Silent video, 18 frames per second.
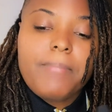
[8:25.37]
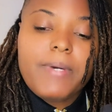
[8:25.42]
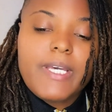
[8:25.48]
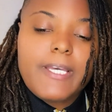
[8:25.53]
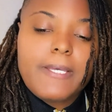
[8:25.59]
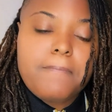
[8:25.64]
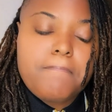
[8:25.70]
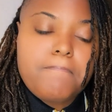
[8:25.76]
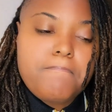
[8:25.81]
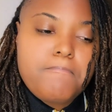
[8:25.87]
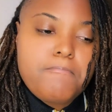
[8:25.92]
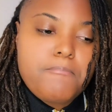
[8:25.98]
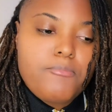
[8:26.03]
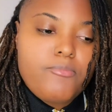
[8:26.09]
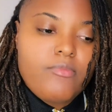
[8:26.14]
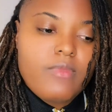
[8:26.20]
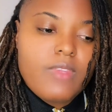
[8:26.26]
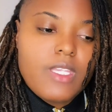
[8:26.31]
But
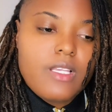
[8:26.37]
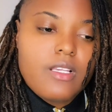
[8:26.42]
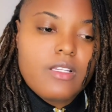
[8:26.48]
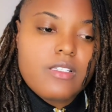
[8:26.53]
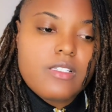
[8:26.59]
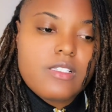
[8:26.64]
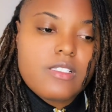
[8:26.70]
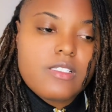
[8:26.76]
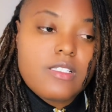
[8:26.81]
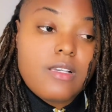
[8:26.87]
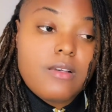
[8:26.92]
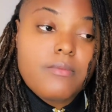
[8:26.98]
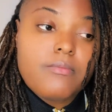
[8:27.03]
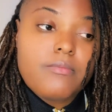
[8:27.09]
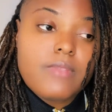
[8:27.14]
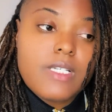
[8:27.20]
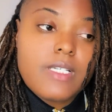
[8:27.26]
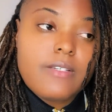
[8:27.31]

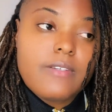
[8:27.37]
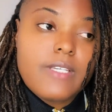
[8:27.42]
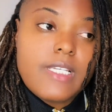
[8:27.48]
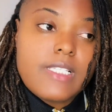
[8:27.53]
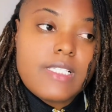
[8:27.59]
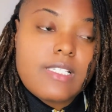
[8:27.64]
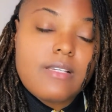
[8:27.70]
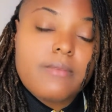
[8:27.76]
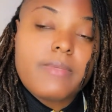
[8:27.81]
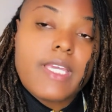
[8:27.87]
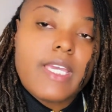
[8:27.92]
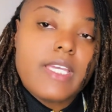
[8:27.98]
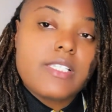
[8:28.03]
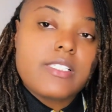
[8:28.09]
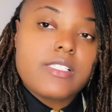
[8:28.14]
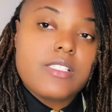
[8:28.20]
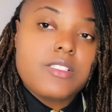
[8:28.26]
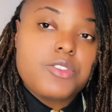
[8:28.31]
some in some
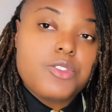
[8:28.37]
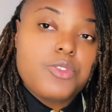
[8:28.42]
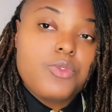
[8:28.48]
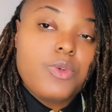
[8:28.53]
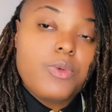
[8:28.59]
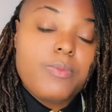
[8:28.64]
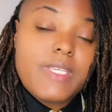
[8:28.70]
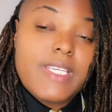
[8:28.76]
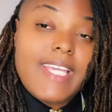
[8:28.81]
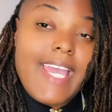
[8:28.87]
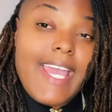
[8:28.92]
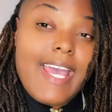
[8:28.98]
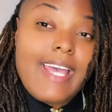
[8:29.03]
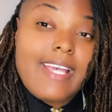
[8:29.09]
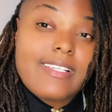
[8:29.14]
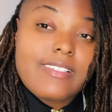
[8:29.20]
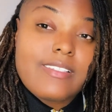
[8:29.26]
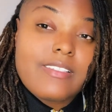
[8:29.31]
cases you will be
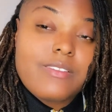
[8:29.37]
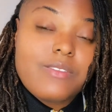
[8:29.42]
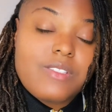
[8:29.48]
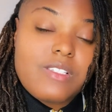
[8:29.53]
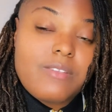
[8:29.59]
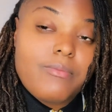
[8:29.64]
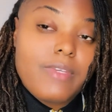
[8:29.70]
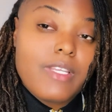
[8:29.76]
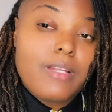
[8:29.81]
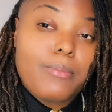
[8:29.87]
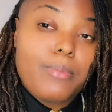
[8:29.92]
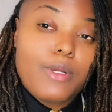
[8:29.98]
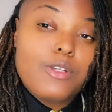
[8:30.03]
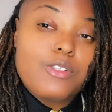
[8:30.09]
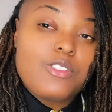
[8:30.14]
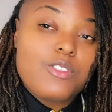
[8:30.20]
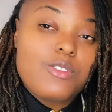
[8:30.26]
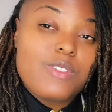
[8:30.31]
asked to submit a
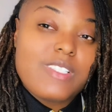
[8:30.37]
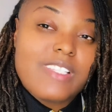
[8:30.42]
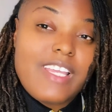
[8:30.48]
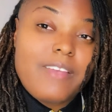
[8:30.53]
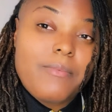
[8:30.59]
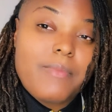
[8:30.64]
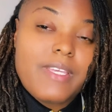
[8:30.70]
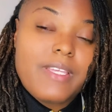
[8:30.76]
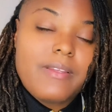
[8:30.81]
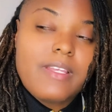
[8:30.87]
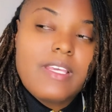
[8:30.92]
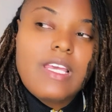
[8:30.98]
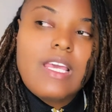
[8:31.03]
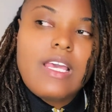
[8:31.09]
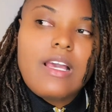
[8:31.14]
personal statement